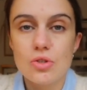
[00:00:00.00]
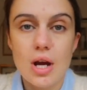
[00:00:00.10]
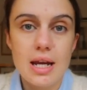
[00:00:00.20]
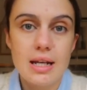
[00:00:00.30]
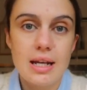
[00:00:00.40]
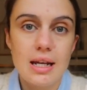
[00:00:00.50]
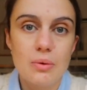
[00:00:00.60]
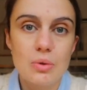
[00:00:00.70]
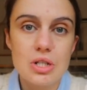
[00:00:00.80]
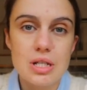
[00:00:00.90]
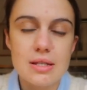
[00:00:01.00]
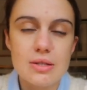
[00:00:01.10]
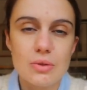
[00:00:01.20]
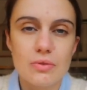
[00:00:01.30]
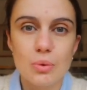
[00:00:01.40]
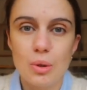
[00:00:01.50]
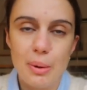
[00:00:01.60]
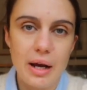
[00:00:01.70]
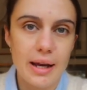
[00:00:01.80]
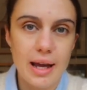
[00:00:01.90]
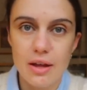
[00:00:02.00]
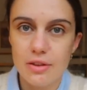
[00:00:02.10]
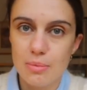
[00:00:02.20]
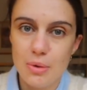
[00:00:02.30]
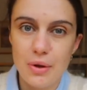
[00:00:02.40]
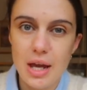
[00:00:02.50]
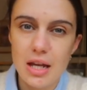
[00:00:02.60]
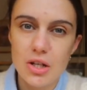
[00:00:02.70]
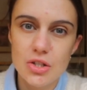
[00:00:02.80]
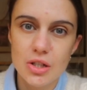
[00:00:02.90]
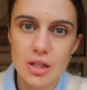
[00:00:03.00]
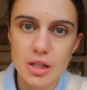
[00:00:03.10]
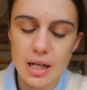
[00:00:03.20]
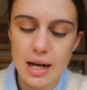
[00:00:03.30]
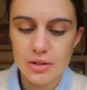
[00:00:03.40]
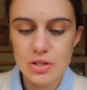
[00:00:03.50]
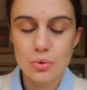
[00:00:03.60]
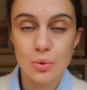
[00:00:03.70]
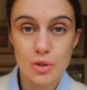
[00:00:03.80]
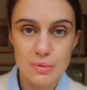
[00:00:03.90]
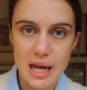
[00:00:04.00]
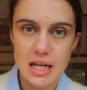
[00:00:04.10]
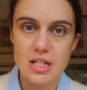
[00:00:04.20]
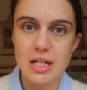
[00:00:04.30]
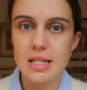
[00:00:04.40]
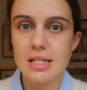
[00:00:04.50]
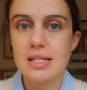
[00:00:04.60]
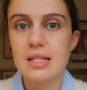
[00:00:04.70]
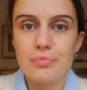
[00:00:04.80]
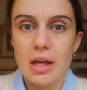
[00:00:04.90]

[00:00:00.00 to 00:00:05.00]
training which is sort of all about like health communication and how to talk to patients